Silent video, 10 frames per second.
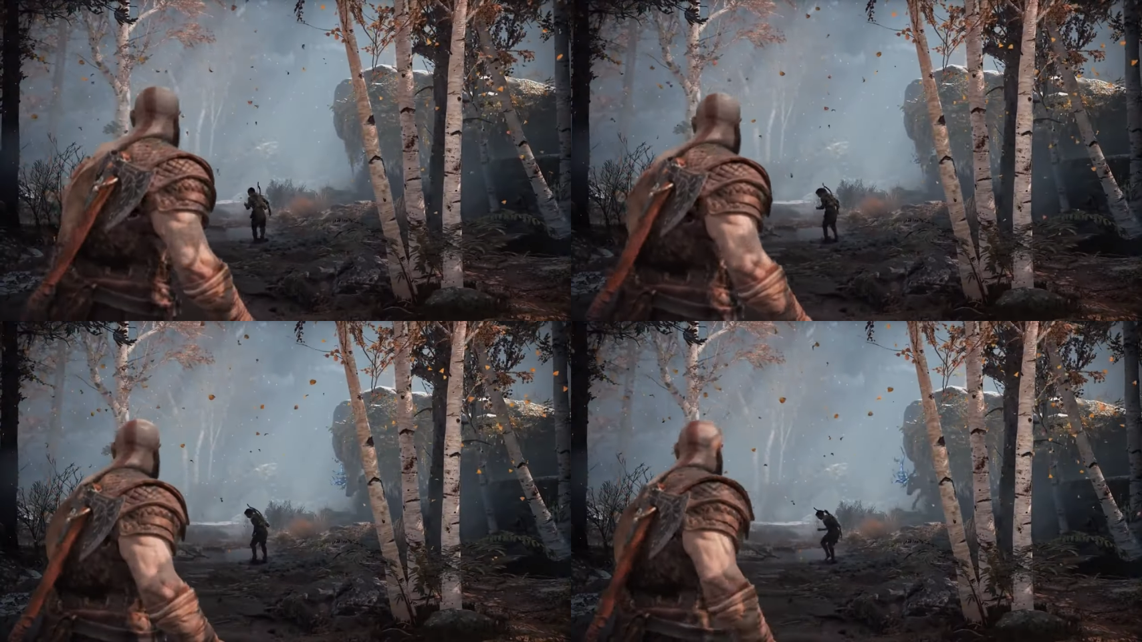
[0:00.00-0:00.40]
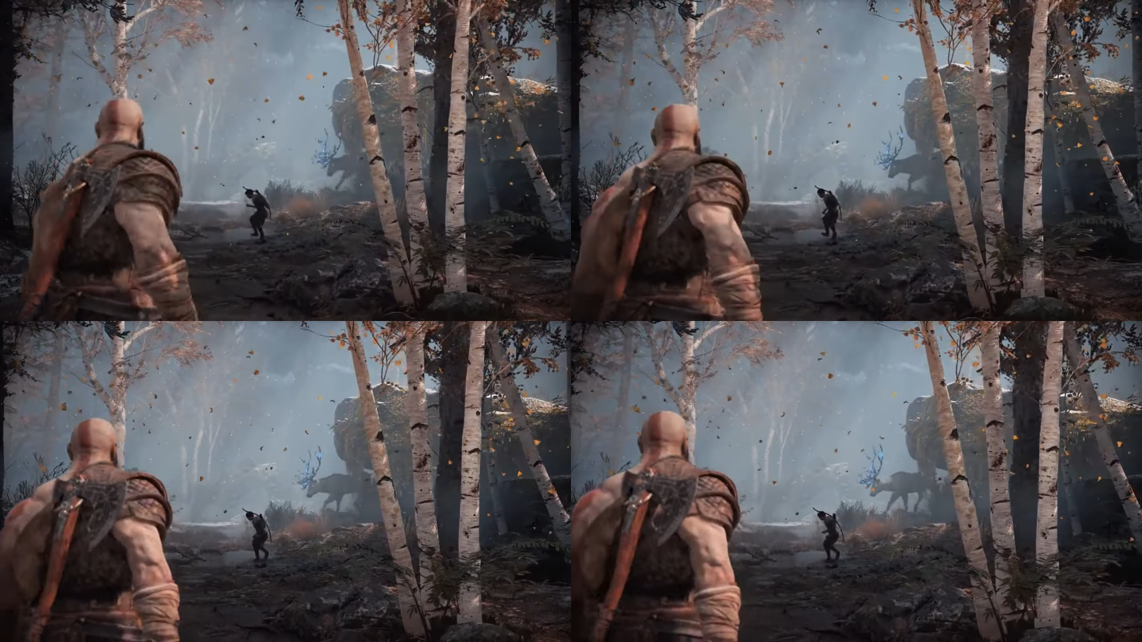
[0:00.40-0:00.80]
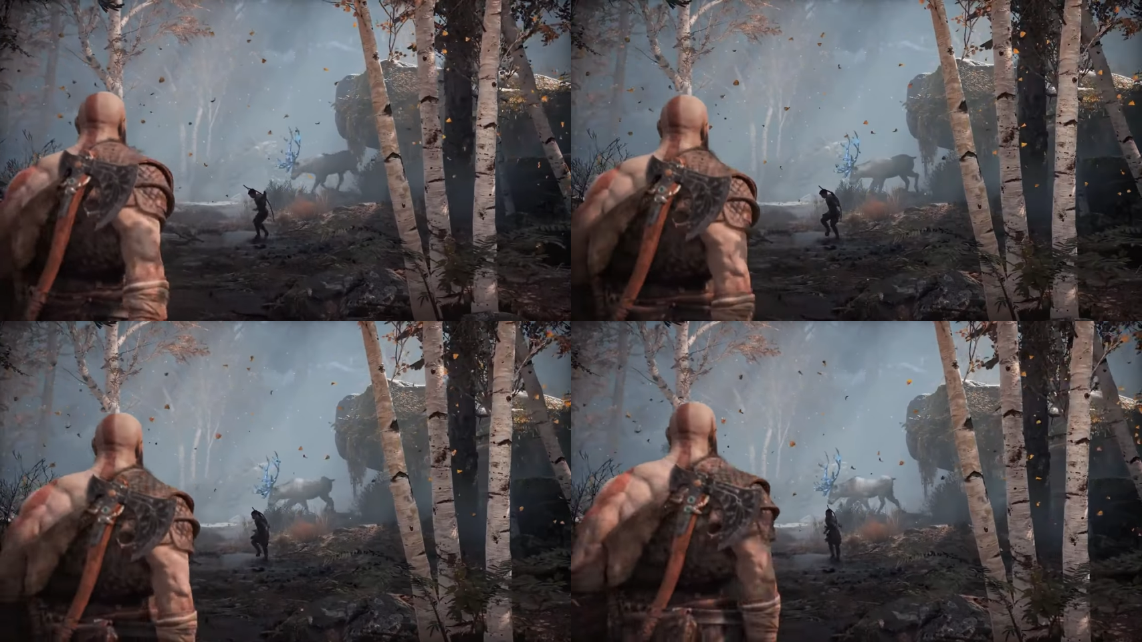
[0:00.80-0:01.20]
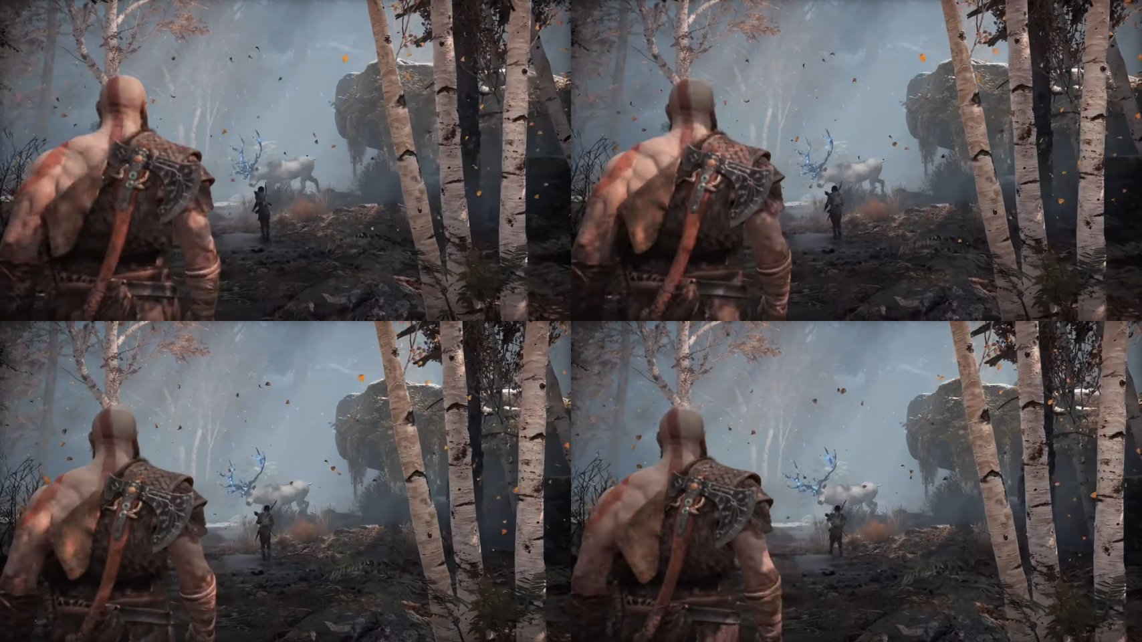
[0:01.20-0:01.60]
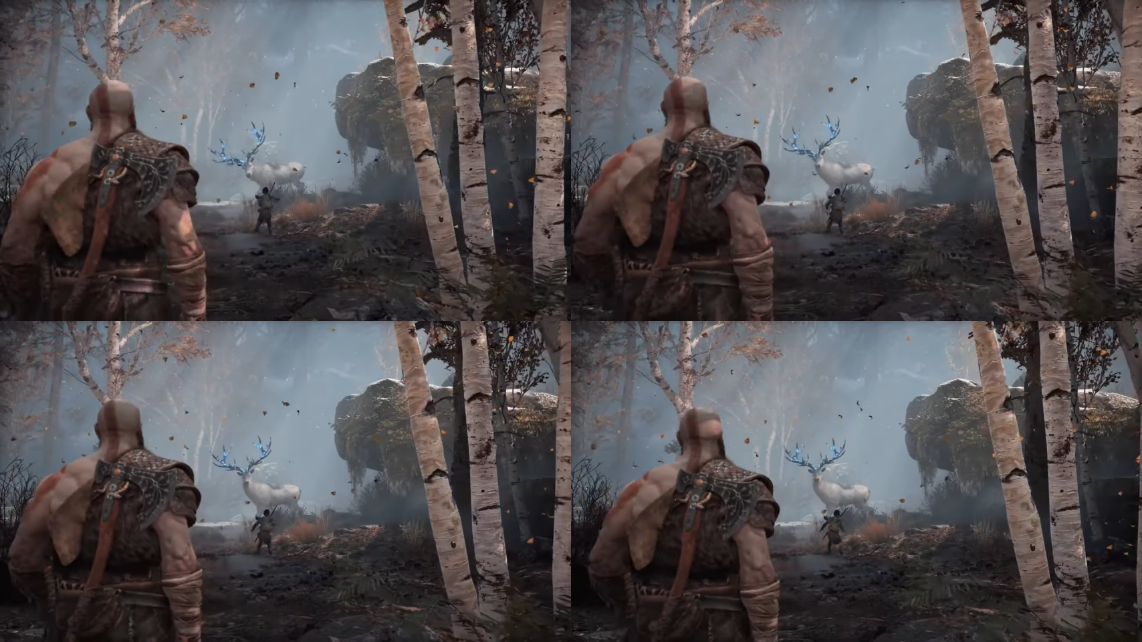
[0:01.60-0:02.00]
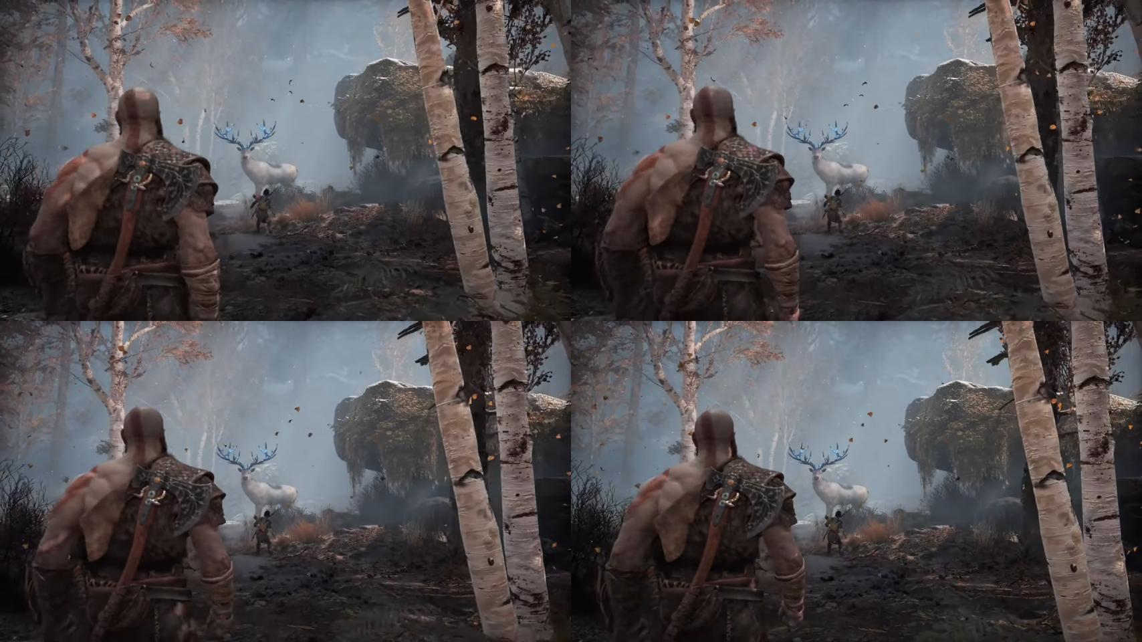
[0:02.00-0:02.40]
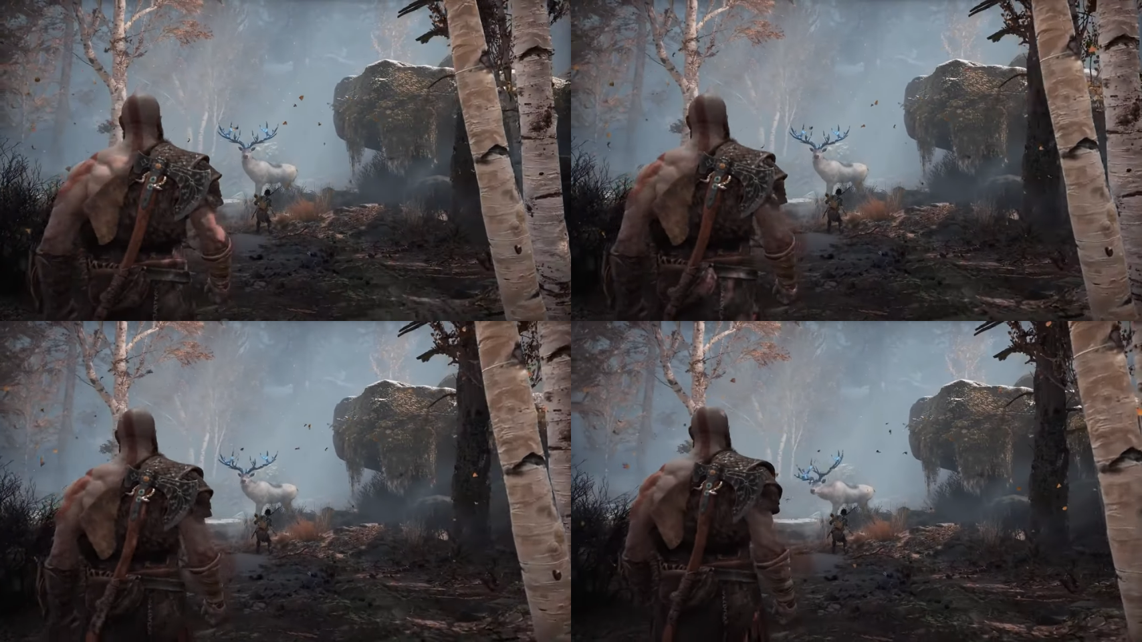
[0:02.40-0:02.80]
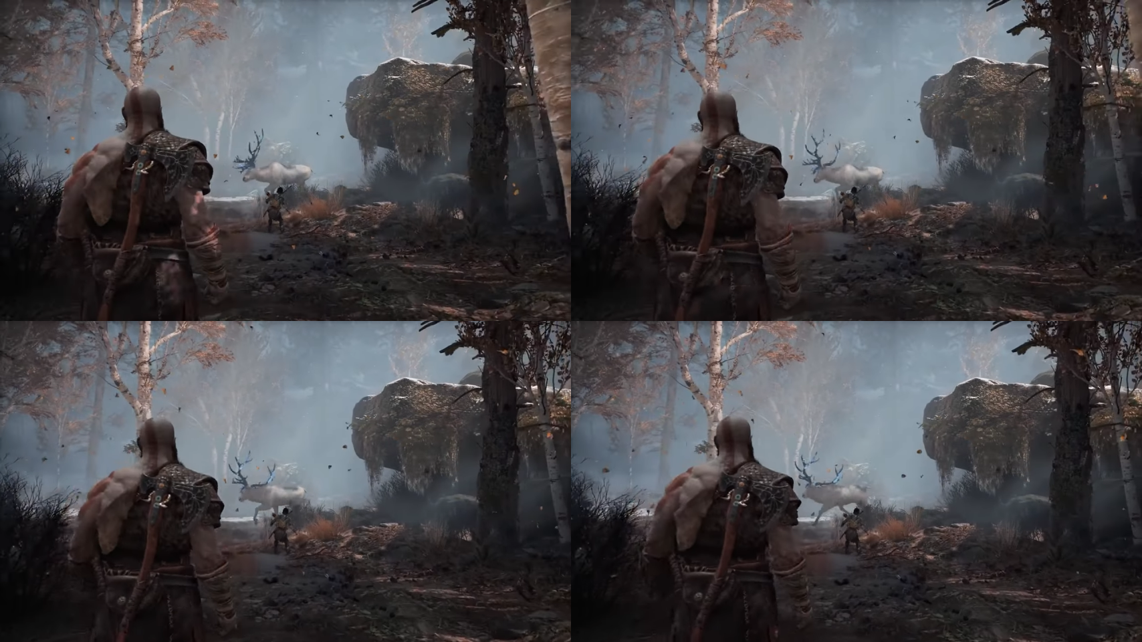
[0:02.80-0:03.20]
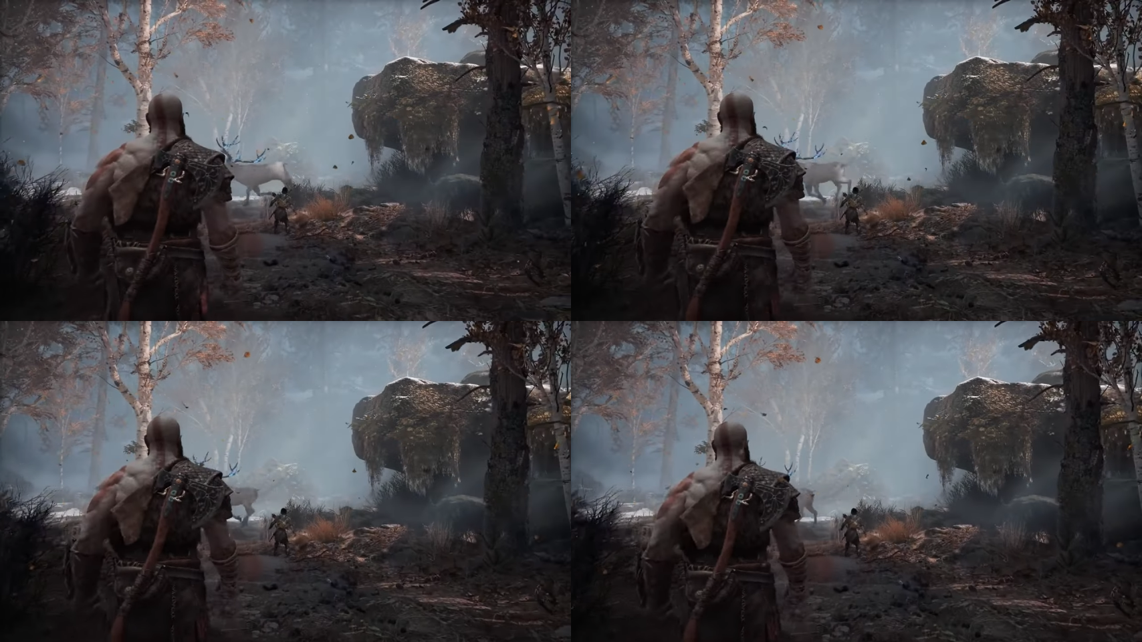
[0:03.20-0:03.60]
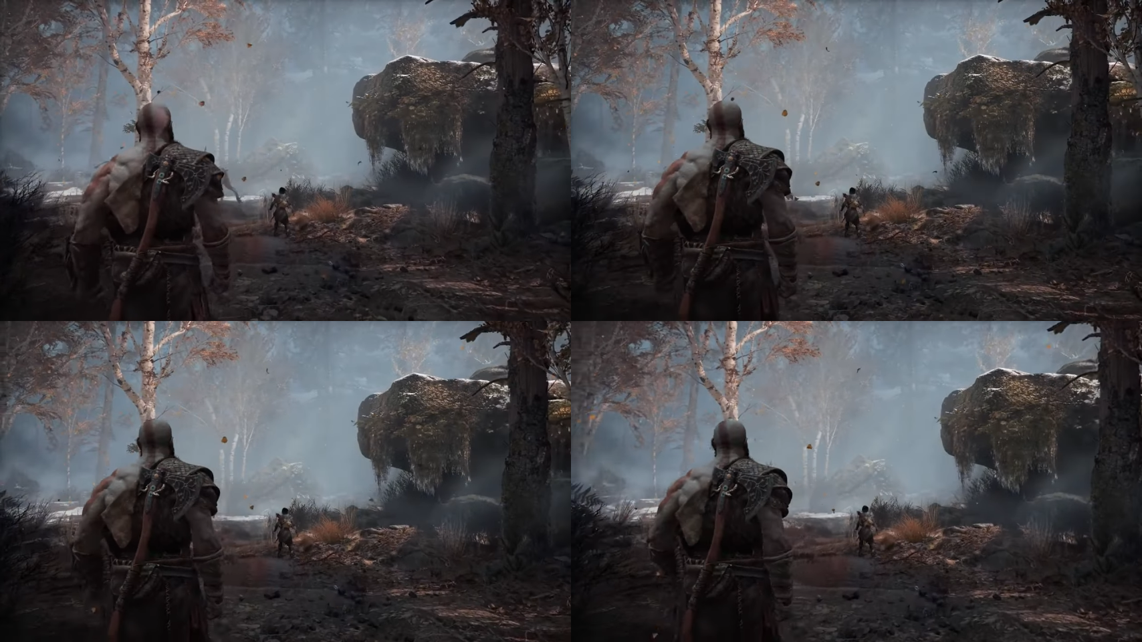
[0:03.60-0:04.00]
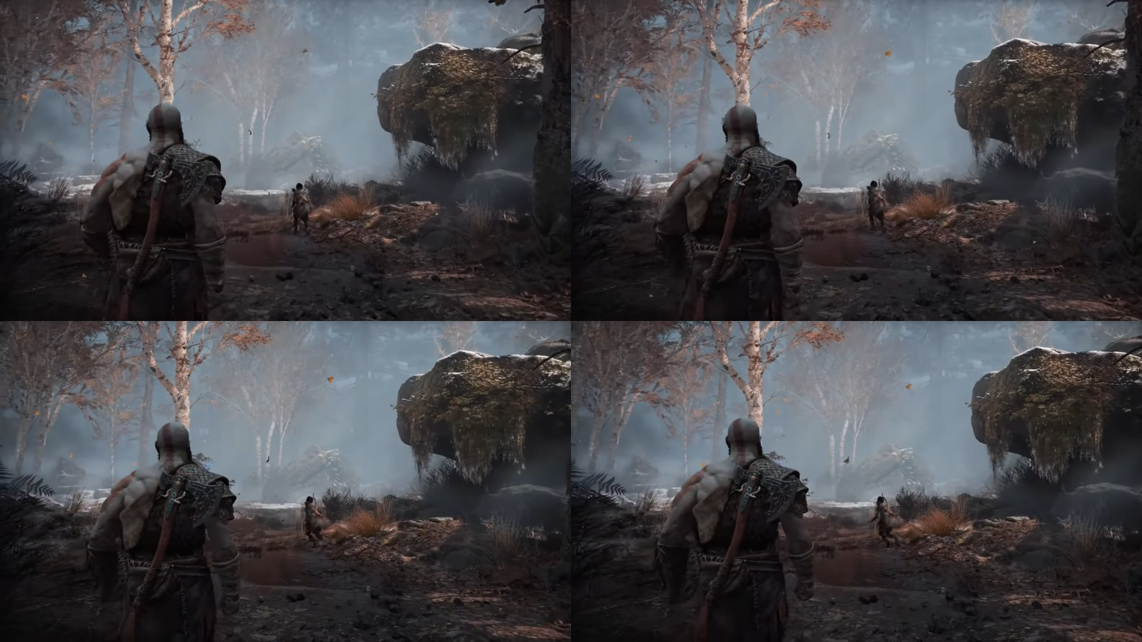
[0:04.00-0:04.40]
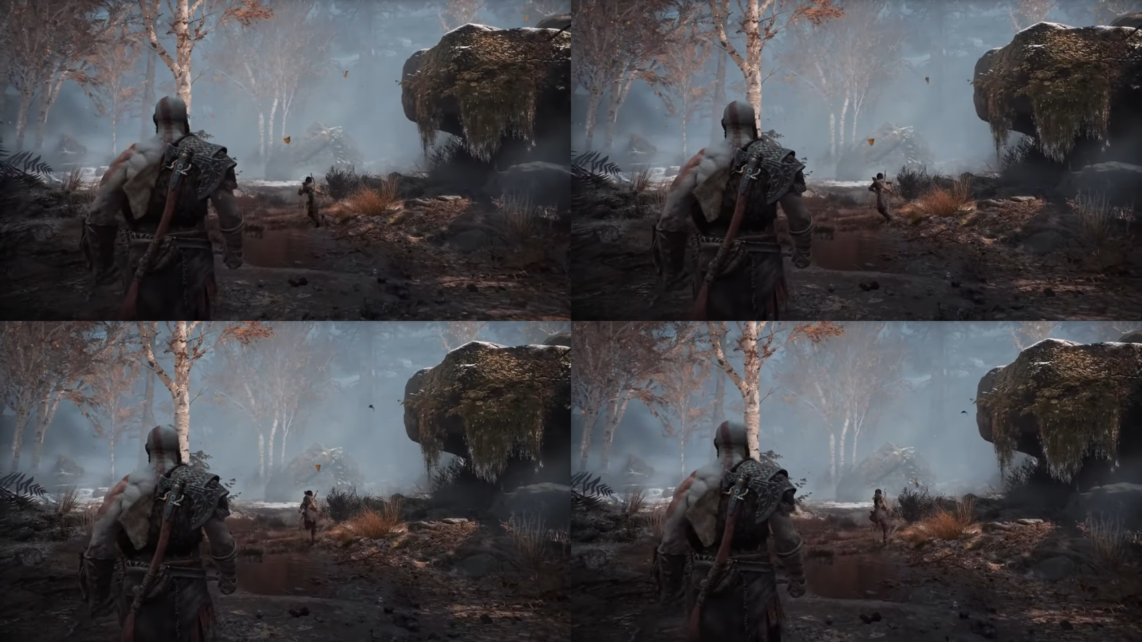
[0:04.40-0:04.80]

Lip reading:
Nobody's mouth can be seen.